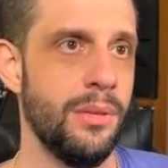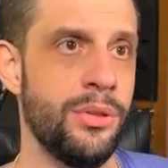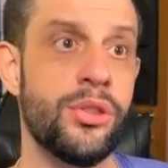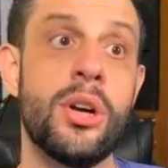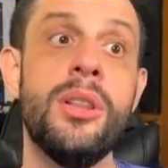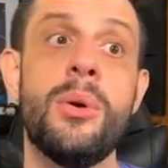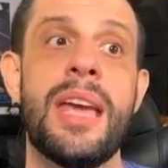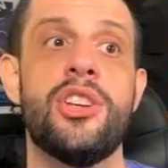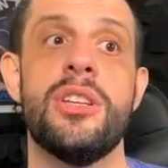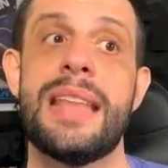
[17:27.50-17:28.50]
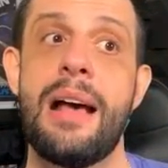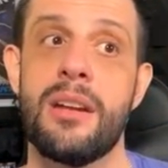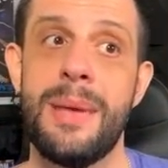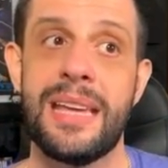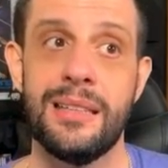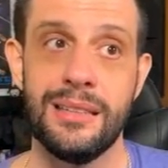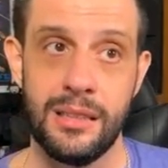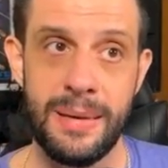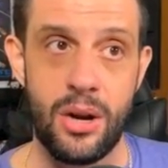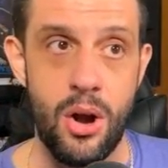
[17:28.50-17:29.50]
Third location's now going to make it a
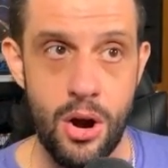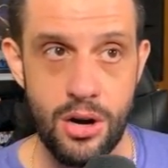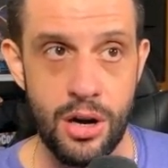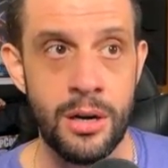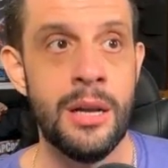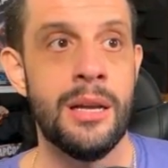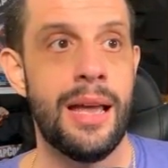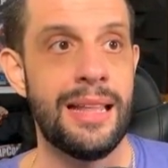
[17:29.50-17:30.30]
little bit harder, and